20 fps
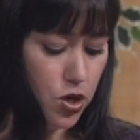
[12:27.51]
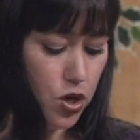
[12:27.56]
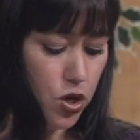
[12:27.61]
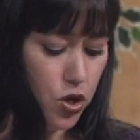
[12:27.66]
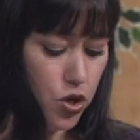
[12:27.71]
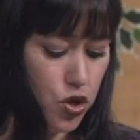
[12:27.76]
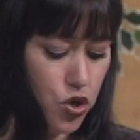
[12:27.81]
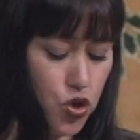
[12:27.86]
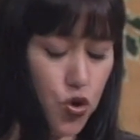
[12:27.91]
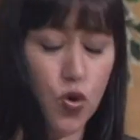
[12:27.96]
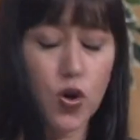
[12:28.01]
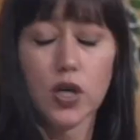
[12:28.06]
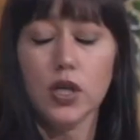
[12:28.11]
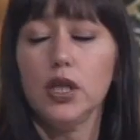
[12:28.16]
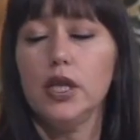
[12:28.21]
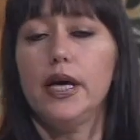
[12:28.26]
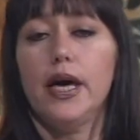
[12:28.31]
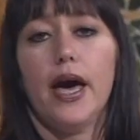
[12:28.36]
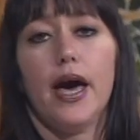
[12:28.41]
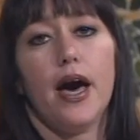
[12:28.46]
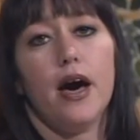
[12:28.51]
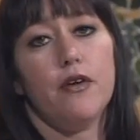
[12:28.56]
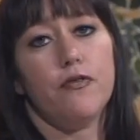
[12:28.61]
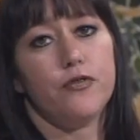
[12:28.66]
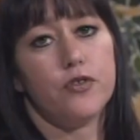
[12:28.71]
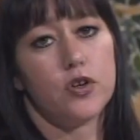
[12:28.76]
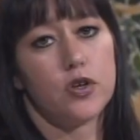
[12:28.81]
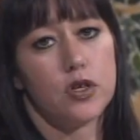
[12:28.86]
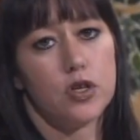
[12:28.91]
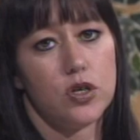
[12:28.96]
Shortly
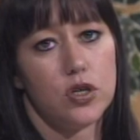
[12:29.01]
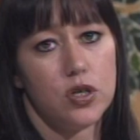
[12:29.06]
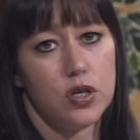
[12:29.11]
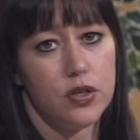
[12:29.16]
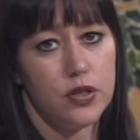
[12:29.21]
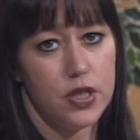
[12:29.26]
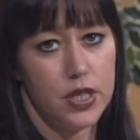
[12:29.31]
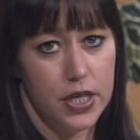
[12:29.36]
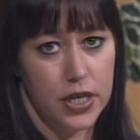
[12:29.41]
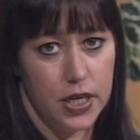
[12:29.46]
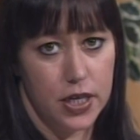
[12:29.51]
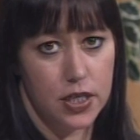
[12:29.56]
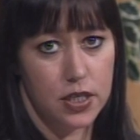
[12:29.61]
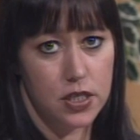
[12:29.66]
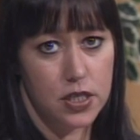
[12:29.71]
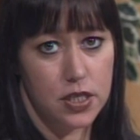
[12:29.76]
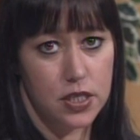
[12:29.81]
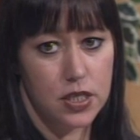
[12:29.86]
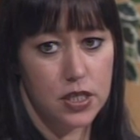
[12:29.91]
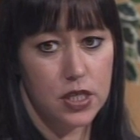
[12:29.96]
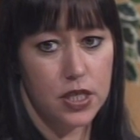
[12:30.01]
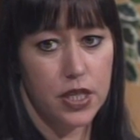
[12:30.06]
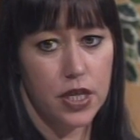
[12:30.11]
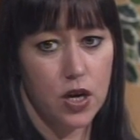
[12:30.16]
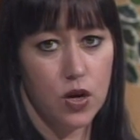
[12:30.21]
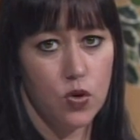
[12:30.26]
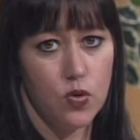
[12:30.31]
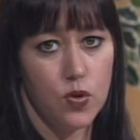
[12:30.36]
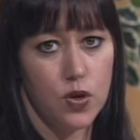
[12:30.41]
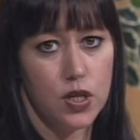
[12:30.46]
after this,
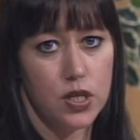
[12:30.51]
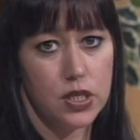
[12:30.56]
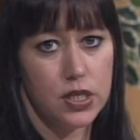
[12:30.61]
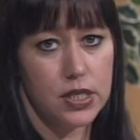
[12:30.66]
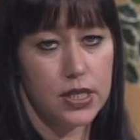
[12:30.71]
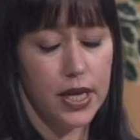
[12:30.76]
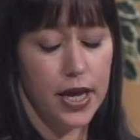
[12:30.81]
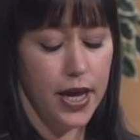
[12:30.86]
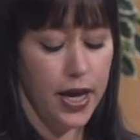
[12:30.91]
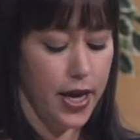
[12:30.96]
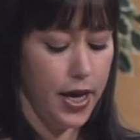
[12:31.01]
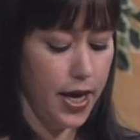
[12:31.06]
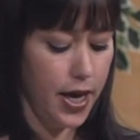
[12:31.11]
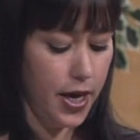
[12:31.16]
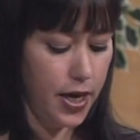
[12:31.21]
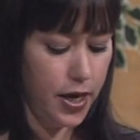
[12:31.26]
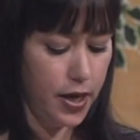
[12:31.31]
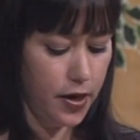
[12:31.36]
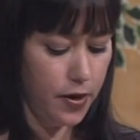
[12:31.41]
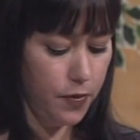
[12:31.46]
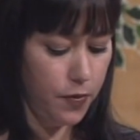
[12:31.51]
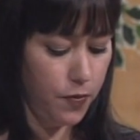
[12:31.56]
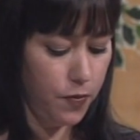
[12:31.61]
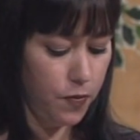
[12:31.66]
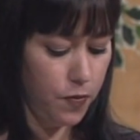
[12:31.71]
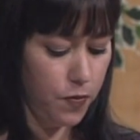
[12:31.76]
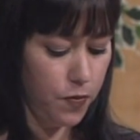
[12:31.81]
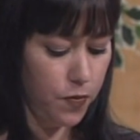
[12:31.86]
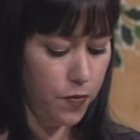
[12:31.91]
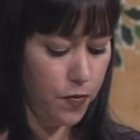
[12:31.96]
there was a
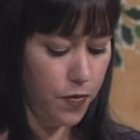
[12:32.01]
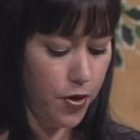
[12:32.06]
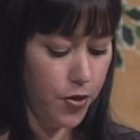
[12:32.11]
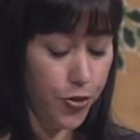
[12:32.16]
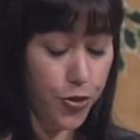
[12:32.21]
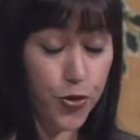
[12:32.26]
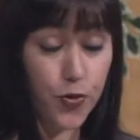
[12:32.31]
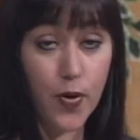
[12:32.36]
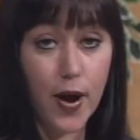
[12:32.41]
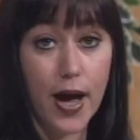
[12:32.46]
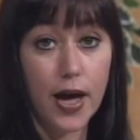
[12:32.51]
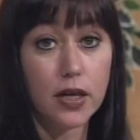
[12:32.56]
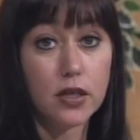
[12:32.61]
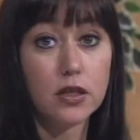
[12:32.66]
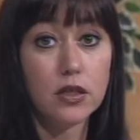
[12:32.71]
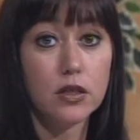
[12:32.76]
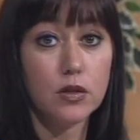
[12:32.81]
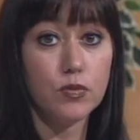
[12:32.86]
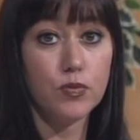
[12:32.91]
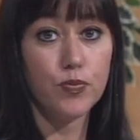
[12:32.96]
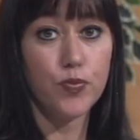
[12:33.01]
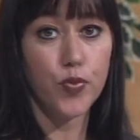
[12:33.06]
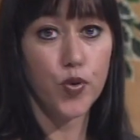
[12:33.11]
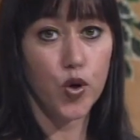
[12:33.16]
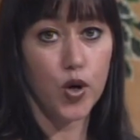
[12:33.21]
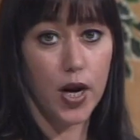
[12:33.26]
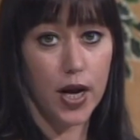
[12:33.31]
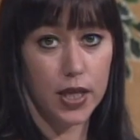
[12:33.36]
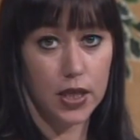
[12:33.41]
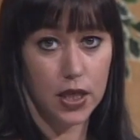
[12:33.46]
threat
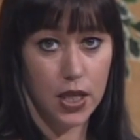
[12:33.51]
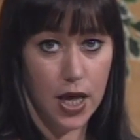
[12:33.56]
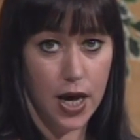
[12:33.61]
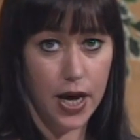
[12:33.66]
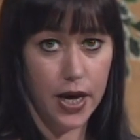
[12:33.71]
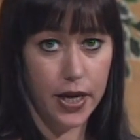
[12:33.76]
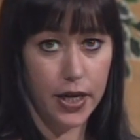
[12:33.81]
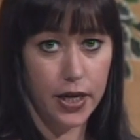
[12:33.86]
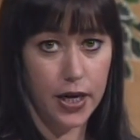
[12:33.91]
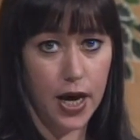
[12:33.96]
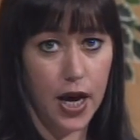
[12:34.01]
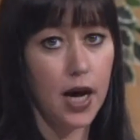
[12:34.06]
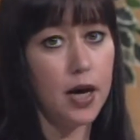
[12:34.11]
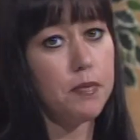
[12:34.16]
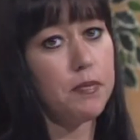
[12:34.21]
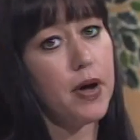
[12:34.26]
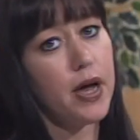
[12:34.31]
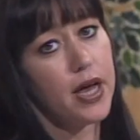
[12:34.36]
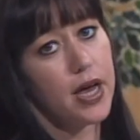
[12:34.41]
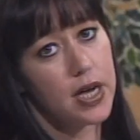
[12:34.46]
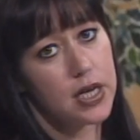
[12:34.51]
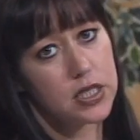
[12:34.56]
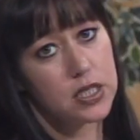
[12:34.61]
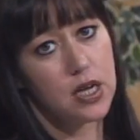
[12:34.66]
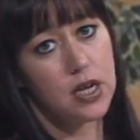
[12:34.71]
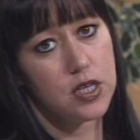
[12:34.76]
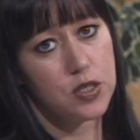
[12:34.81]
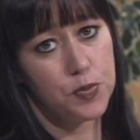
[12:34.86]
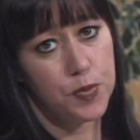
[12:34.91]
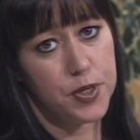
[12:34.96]
put online on my
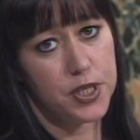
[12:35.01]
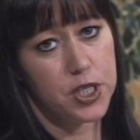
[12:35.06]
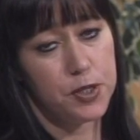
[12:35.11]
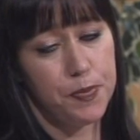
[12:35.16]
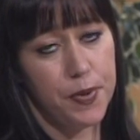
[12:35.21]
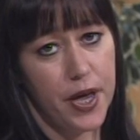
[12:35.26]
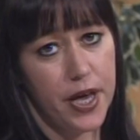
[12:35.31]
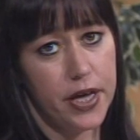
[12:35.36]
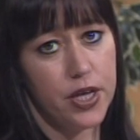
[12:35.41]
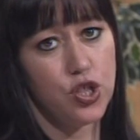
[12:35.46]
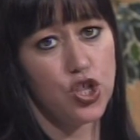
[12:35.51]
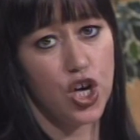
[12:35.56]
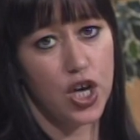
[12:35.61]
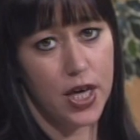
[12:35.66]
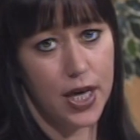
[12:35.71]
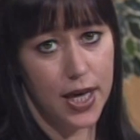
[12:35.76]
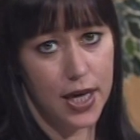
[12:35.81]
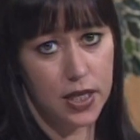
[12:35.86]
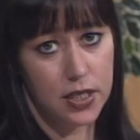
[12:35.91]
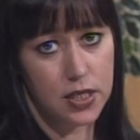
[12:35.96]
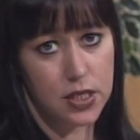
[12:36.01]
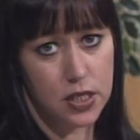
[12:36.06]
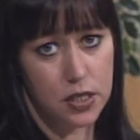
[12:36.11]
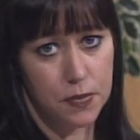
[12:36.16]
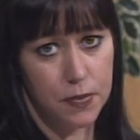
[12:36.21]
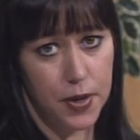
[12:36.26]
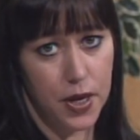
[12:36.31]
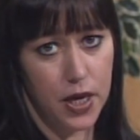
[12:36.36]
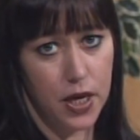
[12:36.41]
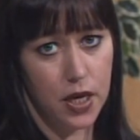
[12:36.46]
ex-husband's page against
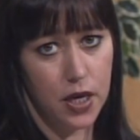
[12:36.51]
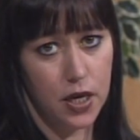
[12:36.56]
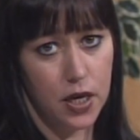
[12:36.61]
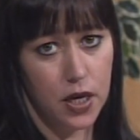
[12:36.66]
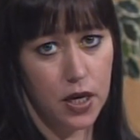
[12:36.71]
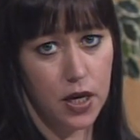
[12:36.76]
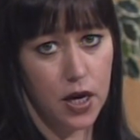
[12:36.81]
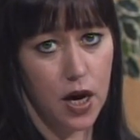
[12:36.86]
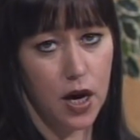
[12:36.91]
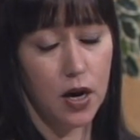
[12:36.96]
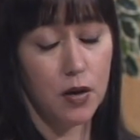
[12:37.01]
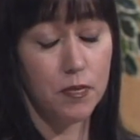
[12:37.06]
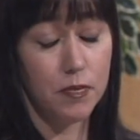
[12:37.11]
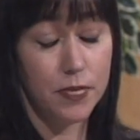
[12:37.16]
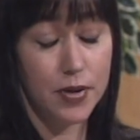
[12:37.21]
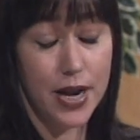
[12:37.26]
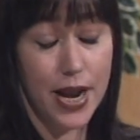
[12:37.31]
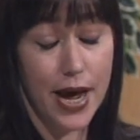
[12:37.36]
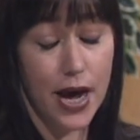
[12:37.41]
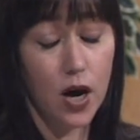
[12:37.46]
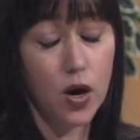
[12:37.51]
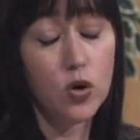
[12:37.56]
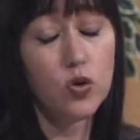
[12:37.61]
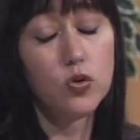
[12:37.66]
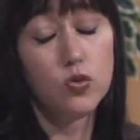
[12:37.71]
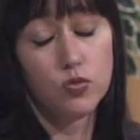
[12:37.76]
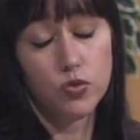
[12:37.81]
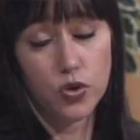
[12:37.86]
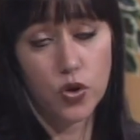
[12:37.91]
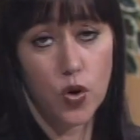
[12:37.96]
me, now
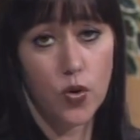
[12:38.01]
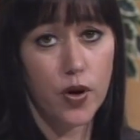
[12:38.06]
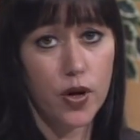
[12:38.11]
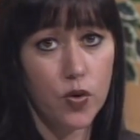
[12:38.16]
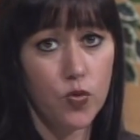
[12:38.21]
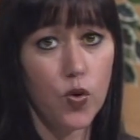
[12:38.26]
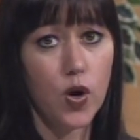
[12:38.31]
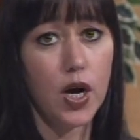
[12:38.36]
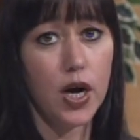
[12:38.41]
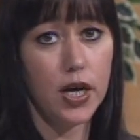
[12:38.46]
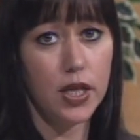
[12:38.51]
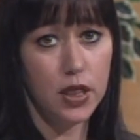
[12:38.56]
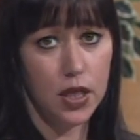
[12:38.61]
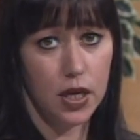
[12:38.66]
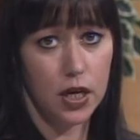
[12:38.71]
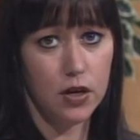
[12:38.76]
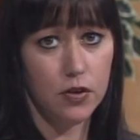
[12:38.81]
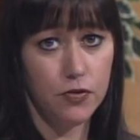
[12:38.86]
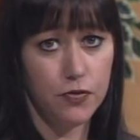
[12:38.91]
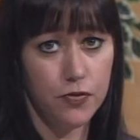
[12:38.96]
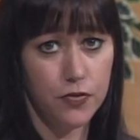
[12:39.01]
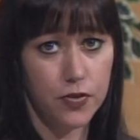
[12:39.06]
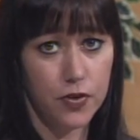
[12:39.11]
knowing where I live.